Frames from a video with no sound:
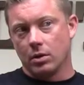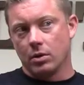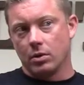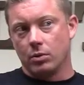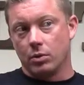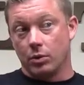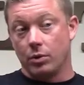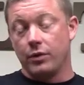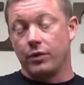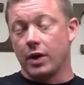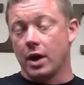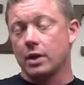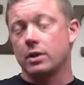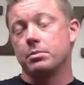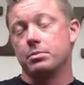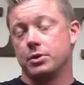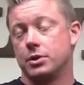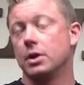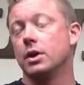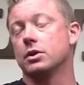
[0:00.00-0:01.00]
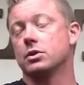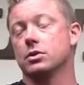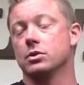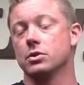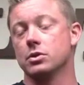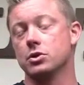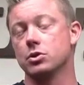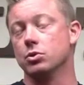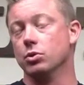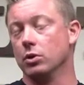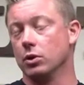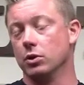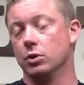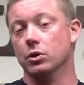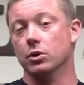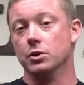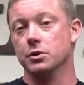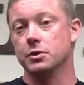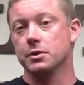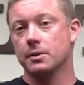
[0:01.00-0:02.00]
Well, we've got the potential to score
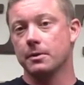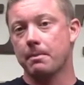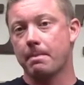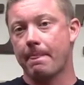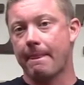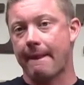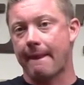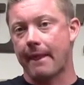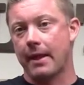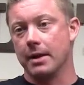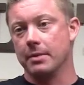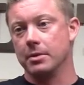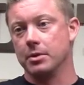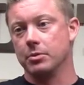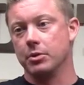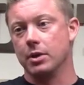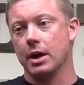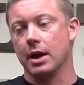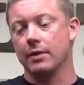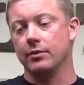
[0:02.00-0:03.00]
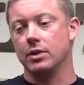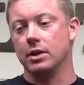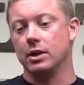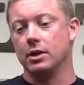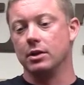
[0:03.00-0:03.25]
goals. I mean, we have the